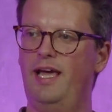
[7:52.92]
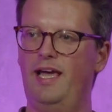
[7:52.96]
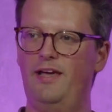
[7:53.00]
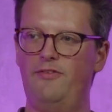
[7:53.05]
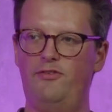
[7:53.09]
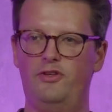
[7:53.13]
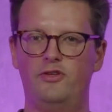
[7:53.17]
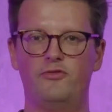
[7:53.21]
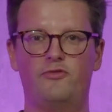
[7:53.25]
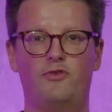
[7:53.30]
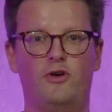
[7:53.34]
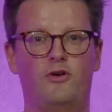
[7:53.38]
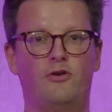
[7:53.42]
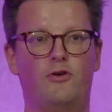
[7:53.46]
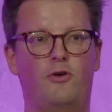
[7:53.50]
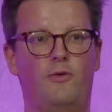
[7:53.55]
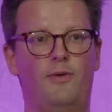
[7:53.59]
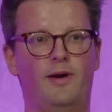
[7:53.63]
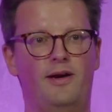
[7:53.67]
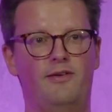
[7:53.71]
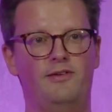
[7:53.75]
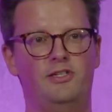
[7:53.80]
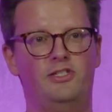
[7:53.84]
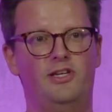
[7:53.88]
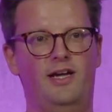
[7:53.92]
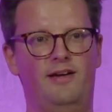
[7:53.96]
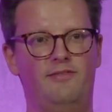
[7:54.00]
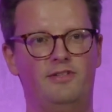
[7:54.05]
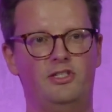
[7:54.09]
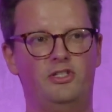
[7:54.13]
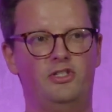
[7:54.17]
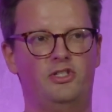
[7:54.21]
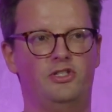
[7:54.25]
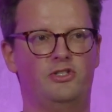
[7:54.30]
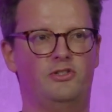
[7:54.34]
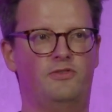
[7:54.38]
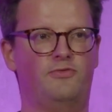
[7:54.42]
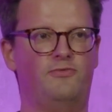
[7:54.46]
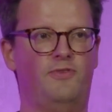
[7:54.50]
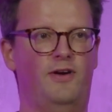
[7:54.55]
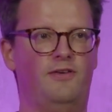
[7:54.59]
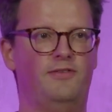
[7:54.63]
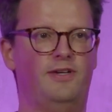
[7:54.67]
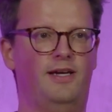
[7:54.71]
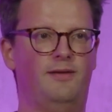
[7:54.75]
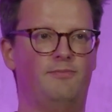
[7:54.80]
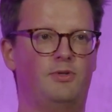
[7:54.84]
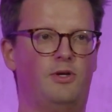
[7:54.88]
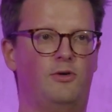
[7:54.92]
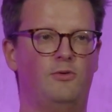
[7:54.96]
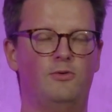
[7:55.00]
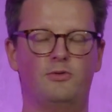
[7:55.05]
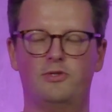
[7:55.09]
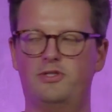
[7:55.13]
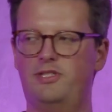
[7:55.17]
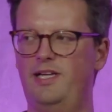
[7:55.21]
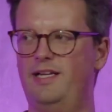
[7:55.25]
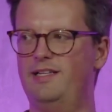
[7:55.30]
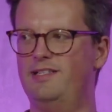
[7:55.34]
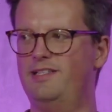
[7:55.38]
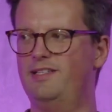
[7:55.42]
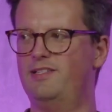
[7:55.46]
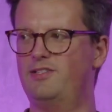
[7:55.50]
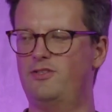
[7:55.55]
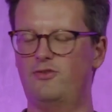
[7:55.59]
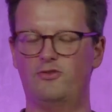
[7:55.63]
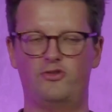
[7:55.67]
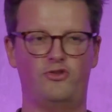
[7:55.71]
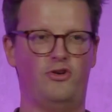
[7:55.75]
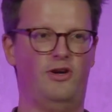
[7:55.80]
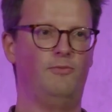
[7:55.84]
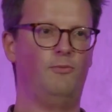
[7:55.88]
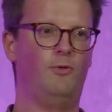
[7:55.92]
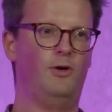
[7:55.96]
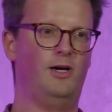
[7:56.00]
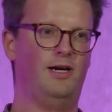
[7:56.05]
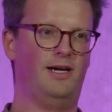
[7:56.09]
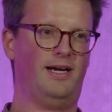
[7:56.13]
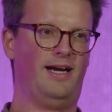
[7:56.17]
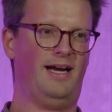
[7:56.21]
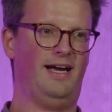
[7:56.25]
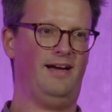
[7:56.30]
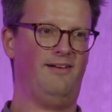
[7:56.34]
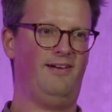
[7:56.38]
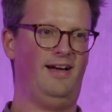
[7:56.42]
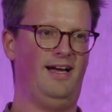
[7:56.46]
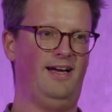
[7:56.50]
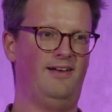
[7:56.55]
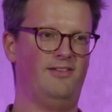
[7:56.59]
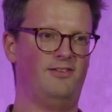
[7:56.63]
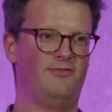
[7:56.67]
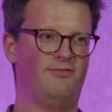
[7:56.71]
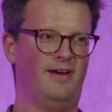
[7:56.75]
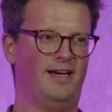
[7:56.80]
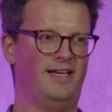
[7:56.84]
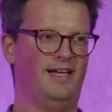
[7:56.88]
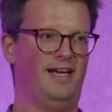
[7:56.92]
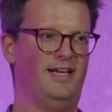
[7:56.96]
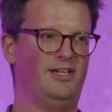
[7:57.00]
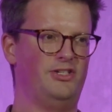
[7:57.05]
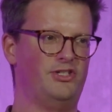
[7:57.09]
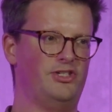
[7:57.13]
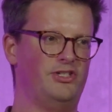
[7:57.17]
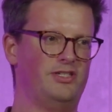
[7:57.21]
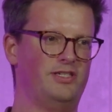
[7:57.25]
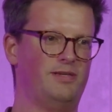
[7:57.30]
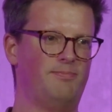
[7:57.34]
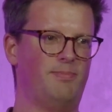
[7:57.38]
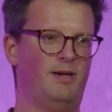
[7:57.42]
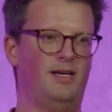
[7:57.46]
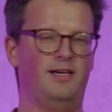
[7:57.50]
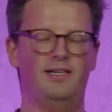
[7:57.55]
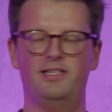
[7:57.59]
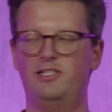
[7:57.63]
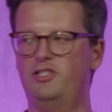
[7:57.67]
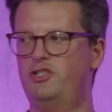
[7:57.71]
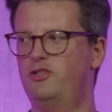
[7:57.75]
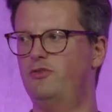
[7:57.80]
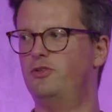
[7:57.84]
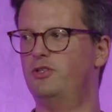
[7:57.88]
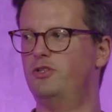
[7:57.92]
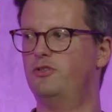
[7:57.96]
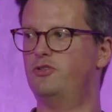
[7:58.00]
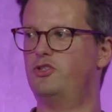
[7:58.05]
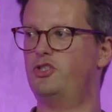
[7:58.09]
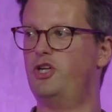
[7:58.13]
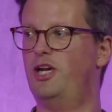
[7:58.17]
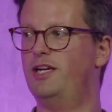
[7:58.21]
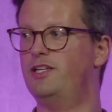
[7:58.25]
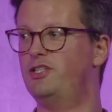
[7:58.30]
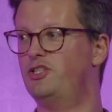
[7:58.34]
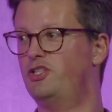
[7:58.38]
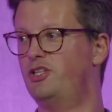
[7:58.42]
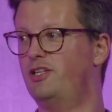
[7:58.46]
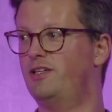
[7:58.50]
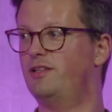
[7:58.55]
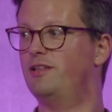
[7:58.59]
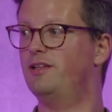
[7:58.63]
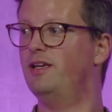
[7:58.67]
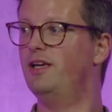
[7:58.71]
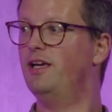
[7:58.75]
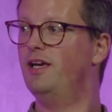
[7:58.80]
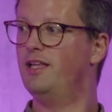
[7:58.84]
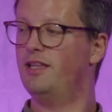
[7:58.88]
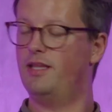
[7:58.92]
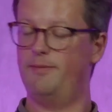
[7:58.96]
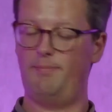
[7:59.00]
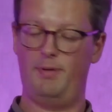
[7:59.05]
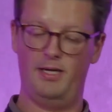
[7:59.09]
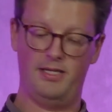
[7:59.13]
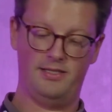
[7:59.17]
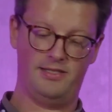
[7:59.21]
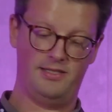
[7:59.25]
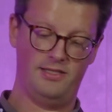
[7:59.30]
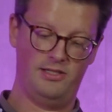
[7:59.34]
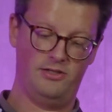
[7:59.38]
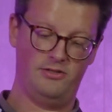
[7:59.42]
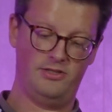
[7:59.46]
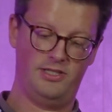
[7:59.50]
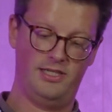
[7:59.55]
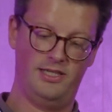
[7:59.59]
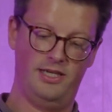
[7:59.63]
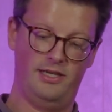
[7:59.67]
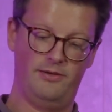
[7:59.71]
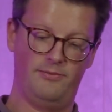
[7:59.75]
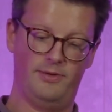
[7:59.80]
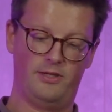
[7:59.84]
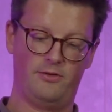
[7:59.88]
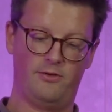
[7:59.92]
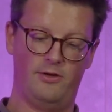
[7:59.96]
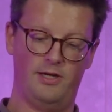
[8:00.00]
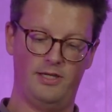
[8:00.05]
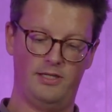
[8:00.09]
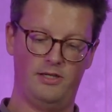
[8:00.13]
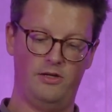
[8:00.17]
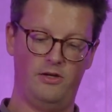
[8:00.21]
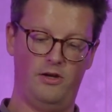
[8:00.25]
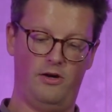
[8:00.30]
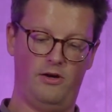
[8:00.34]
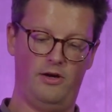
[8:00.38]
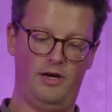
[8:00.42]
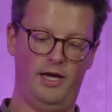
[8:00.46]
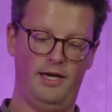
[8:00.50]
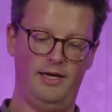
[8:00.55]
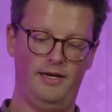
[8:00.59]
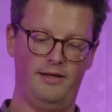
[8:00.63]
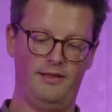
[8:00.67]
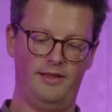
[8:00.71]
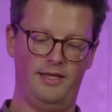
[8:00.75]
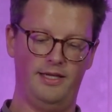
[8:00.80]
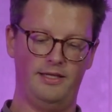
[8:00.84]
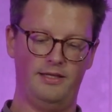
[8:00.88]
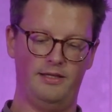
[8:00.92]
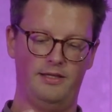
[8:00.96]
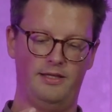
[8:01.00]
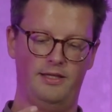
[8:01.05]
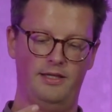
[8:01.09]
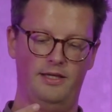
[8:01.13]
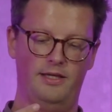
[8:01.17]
if you've got queries, you're having to just phone up to call centres or try and work out how the regulations apply to you, or you're changing the person that you're dealing with quite a lot. And I think